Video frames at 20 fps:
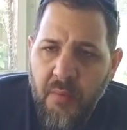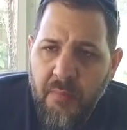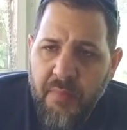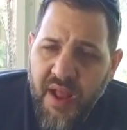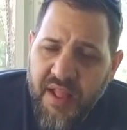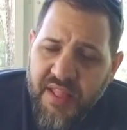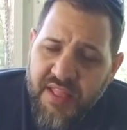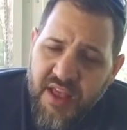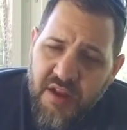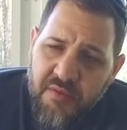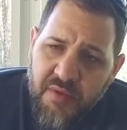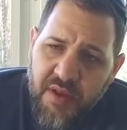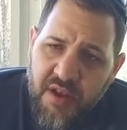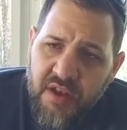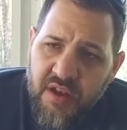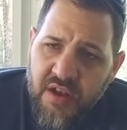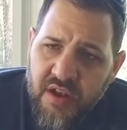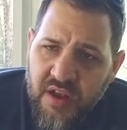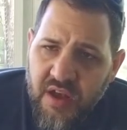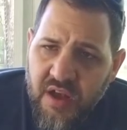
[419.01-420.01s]
But I did them
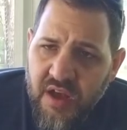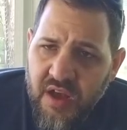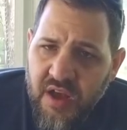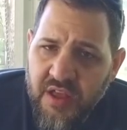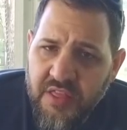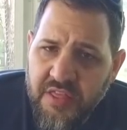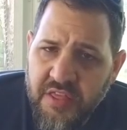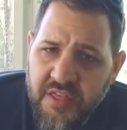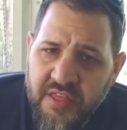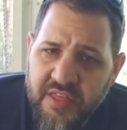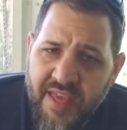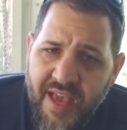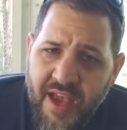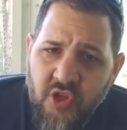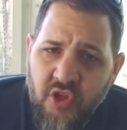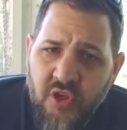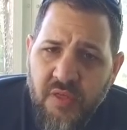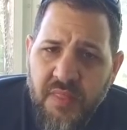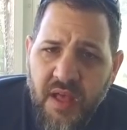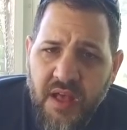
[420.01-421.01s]
in a
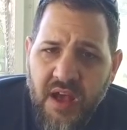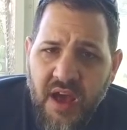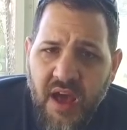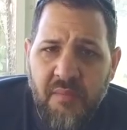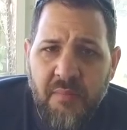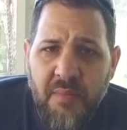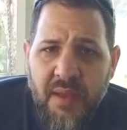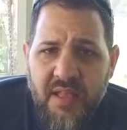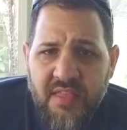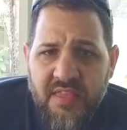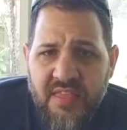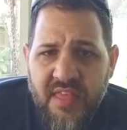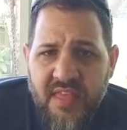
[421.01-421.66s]
succession that kind of made